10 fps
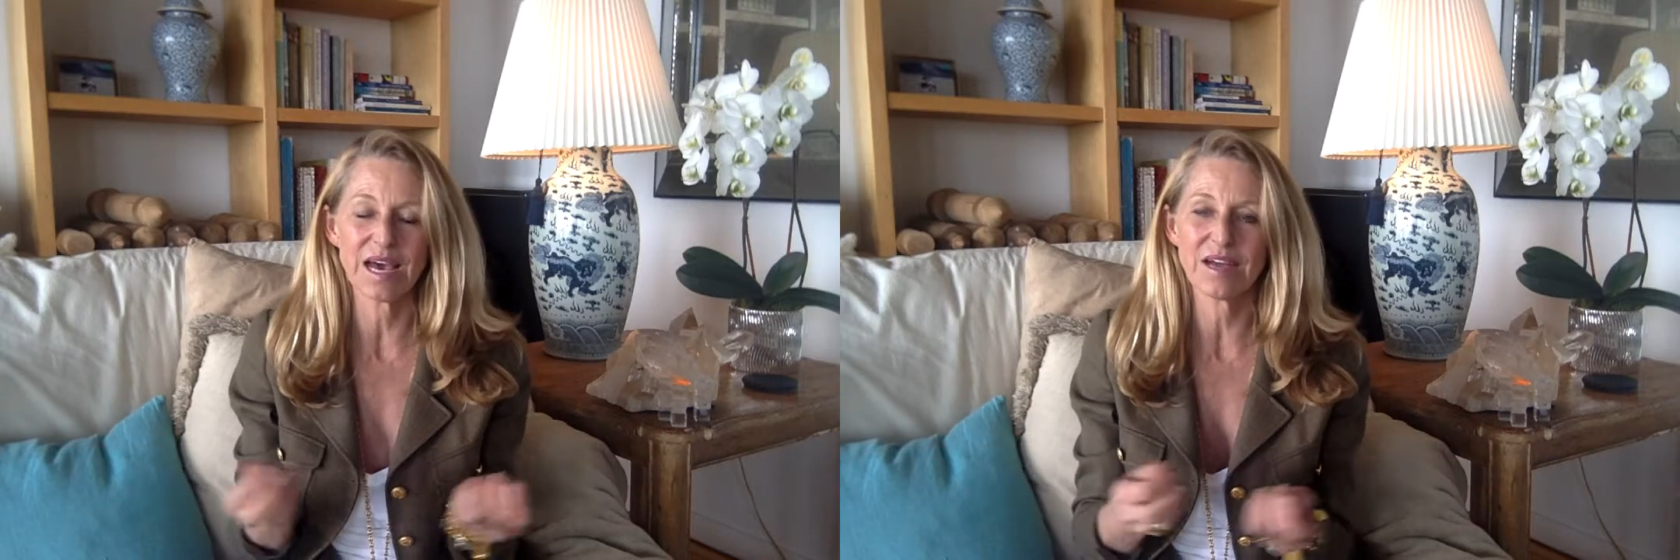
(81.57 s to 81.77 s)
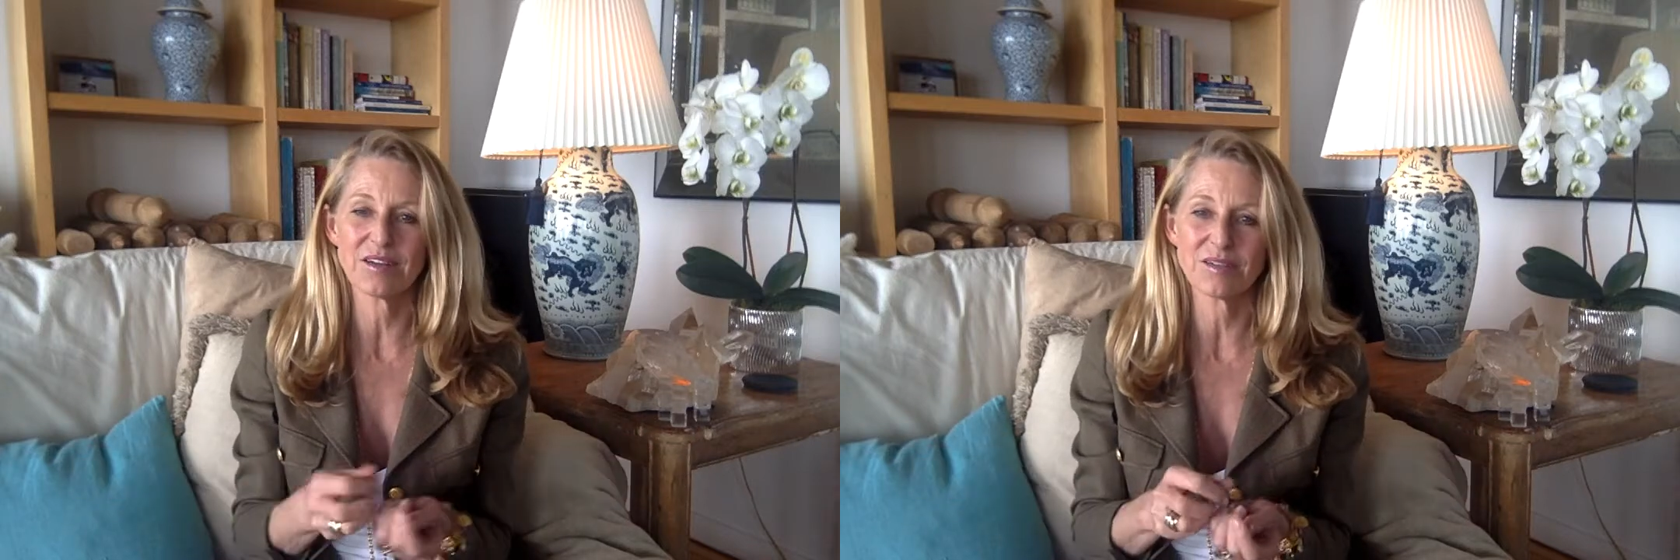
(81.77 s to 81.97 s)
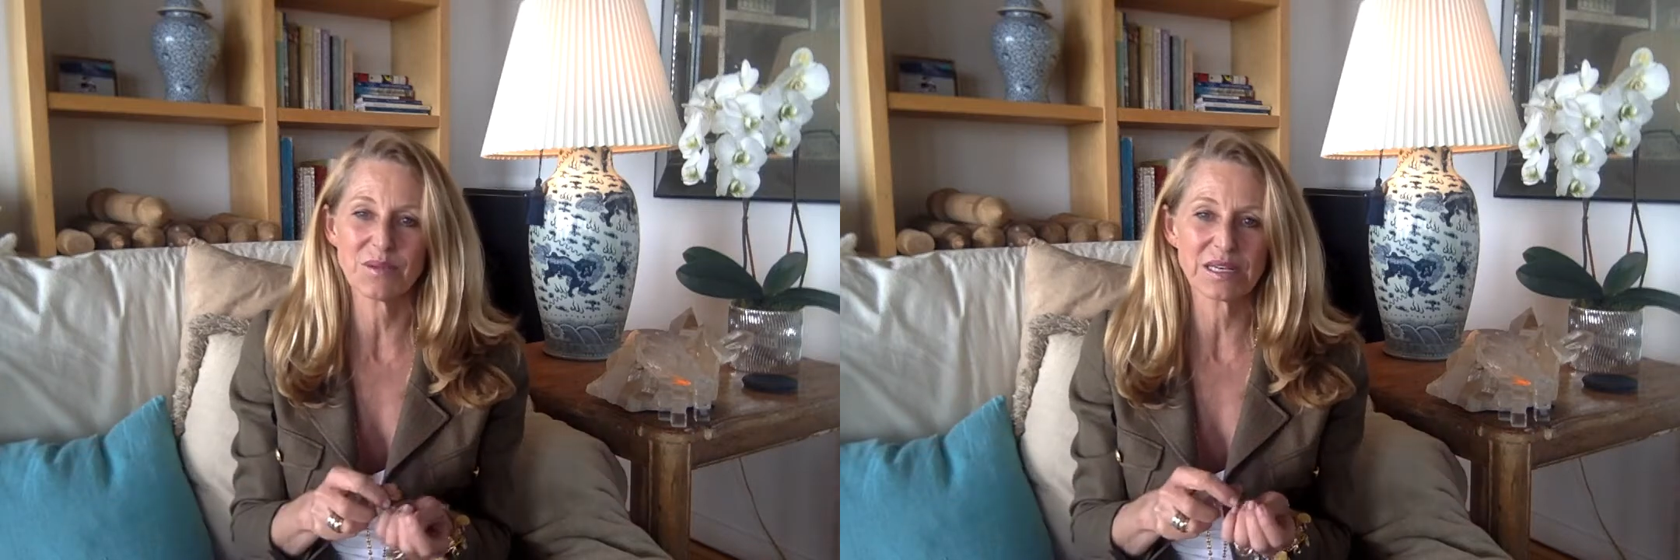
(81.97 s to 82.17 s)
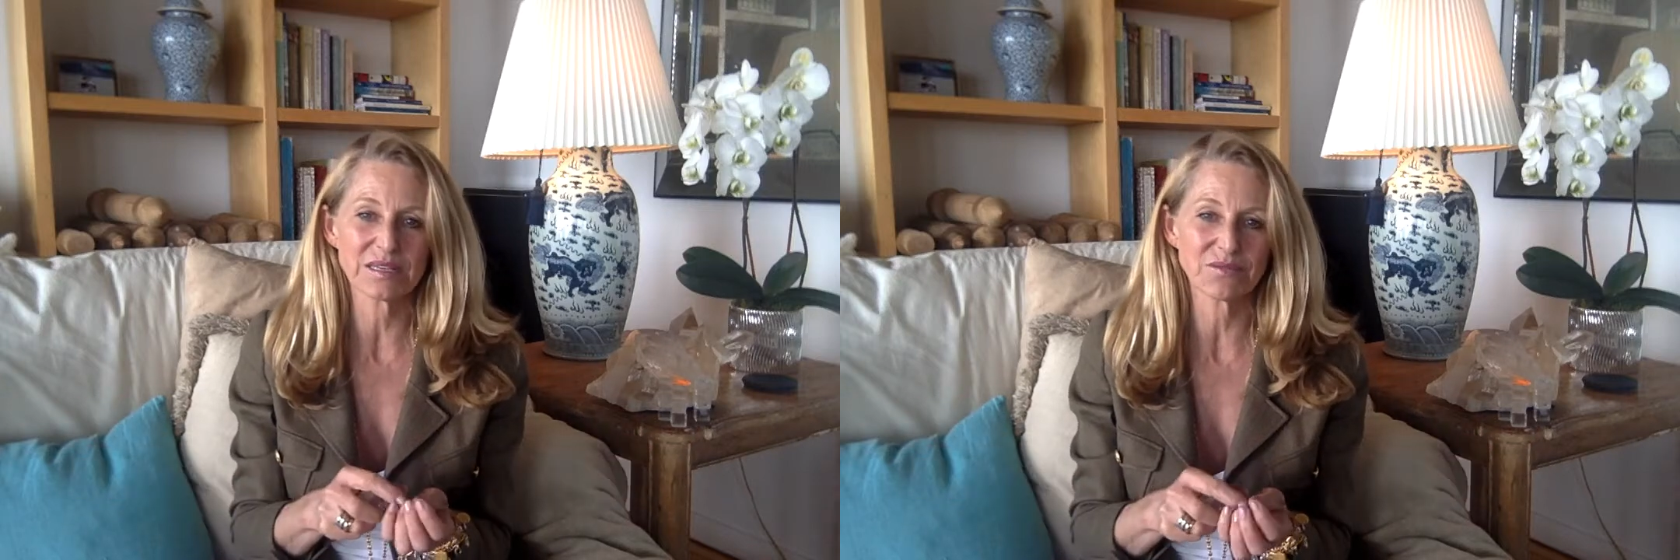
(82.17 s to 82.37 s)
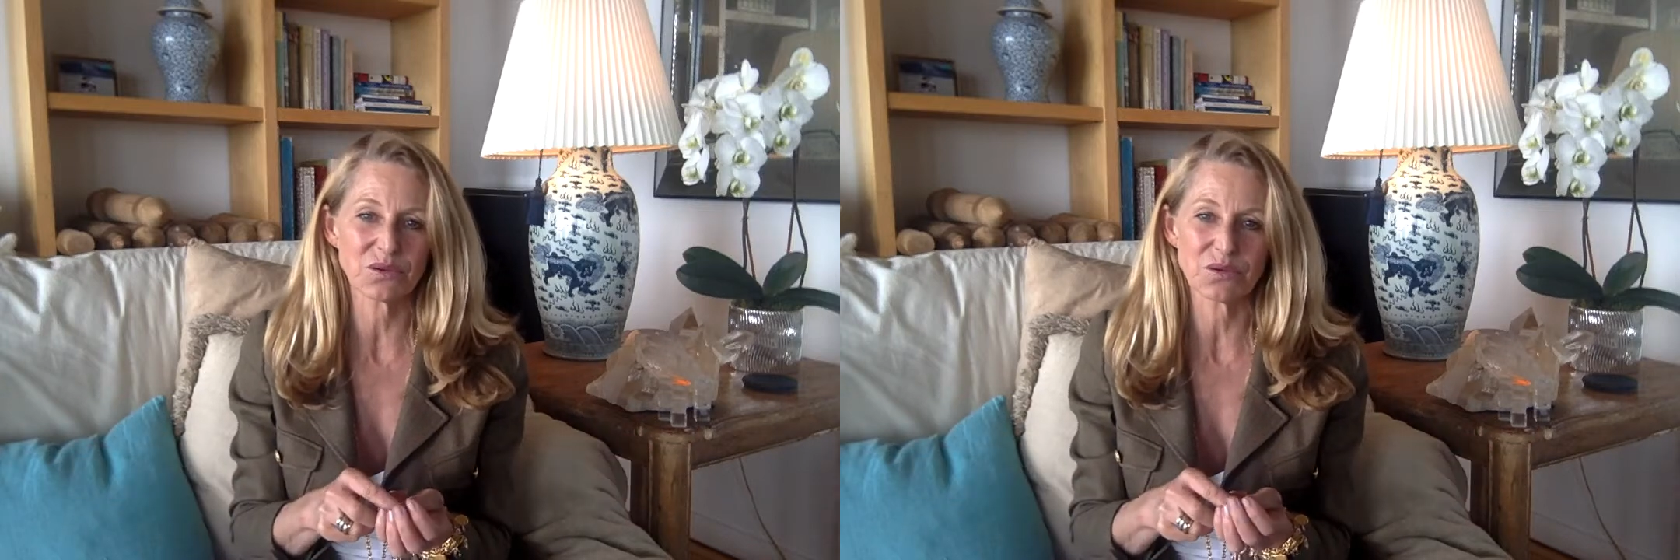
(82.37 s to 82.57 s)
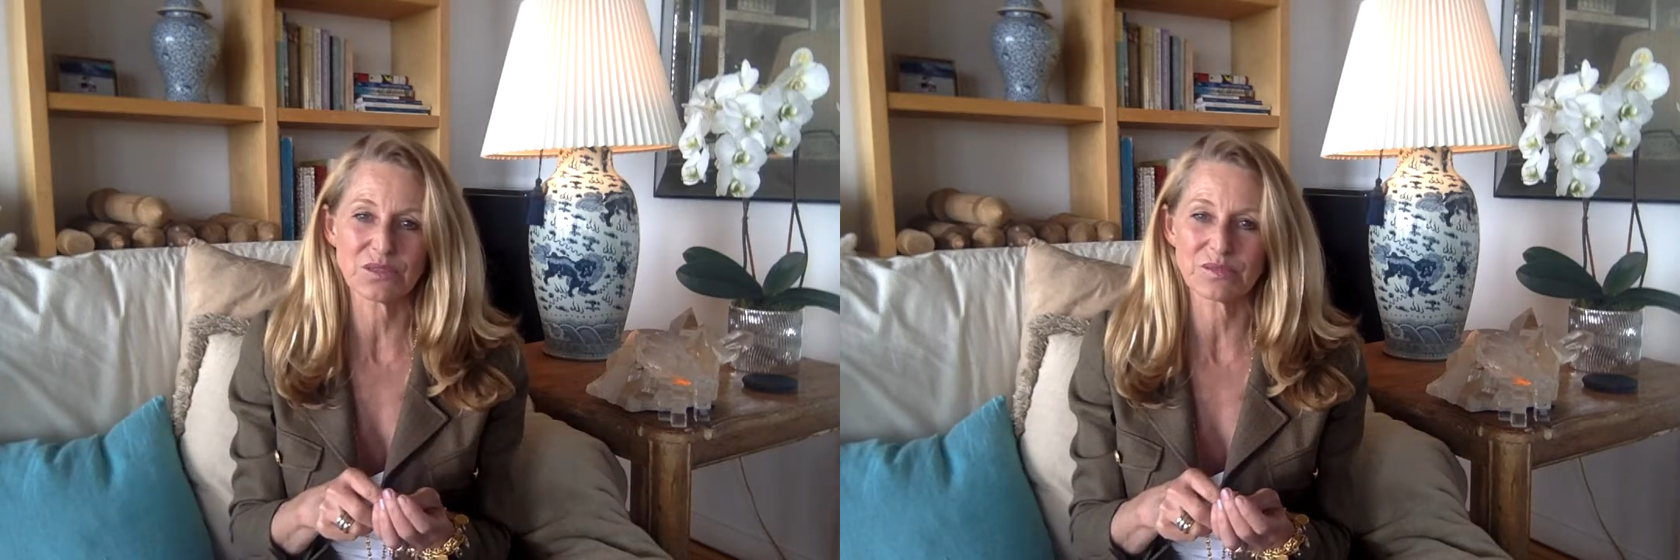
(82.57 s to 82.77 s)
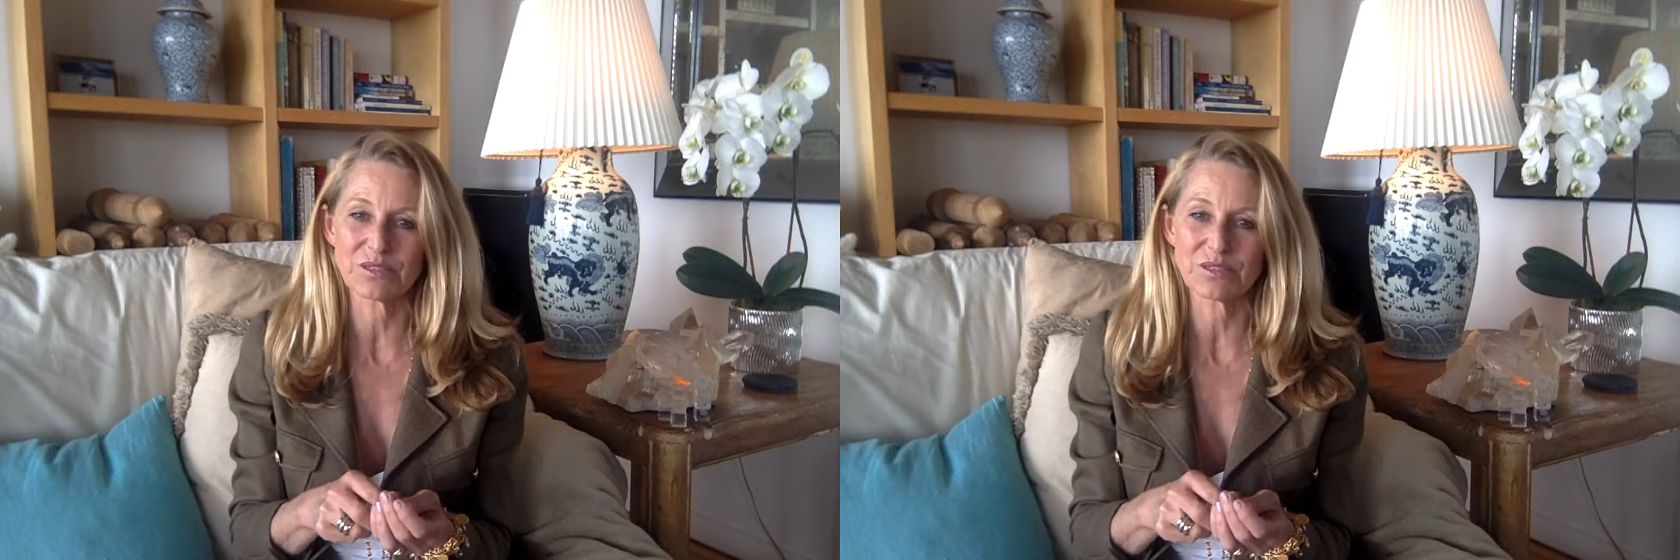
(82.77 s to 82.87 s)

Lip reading: higher harmonic of gold,